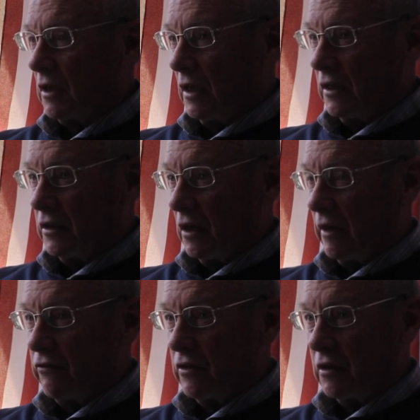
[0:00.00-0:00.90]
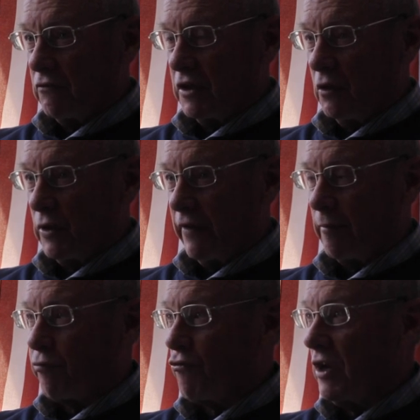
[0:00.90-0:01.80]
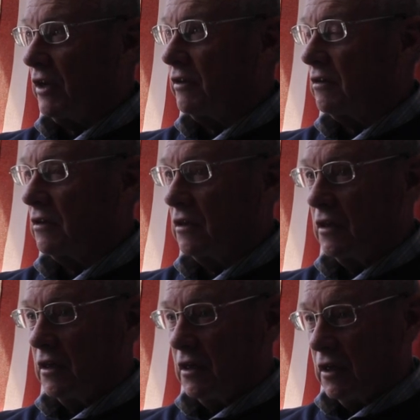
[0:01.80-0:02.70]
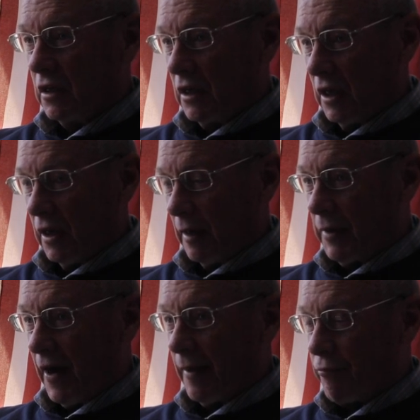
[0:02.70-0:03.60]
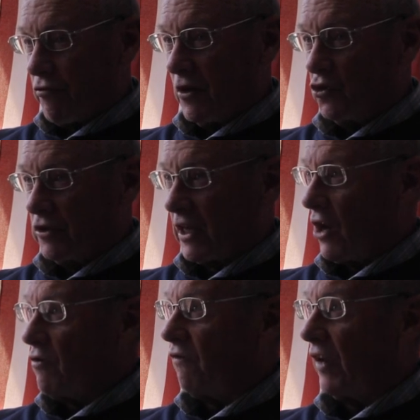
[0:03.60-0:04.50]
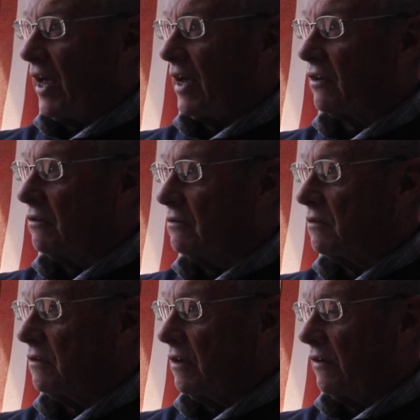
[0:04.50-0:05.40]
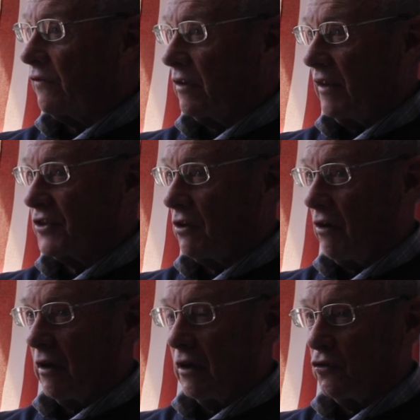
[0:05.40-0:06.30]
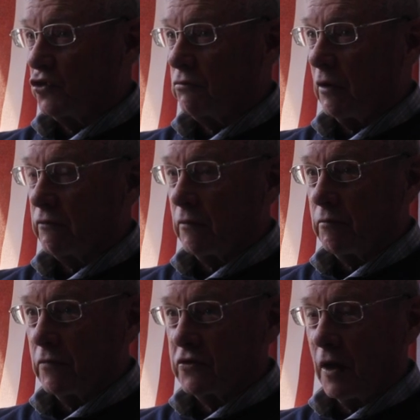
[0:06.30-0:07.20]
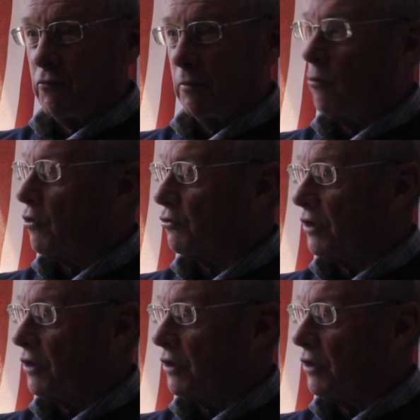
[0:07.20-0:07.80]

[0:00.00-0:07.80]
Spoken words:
and every year we have a parade, and I'm part of the parade. Usually I carry a flag, and that's how I usually celebrate Memorial